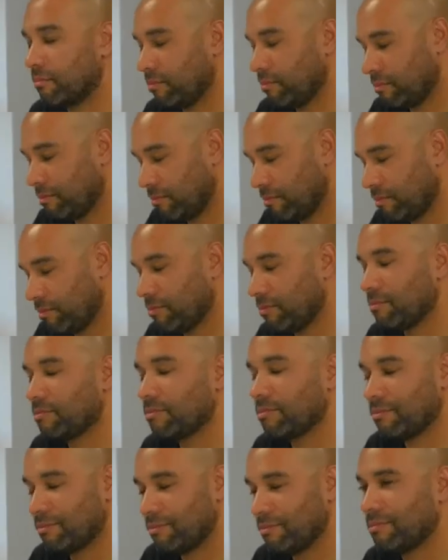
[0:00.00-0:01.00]
speak in
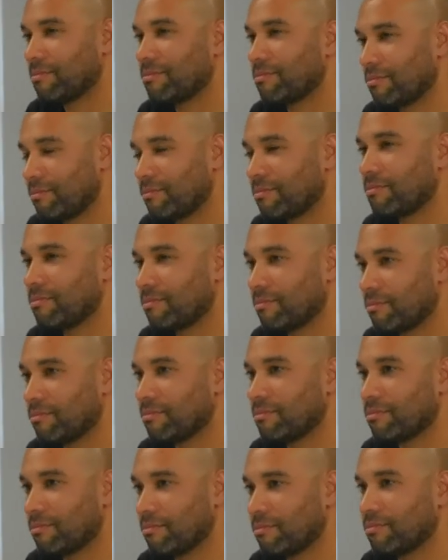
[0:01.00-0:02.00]
terminology that's
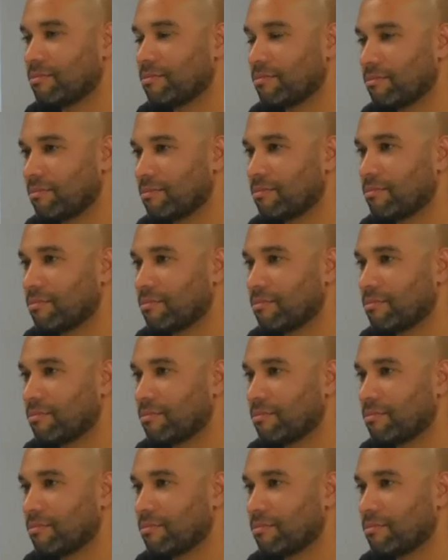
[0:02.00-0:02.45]
more familiar to them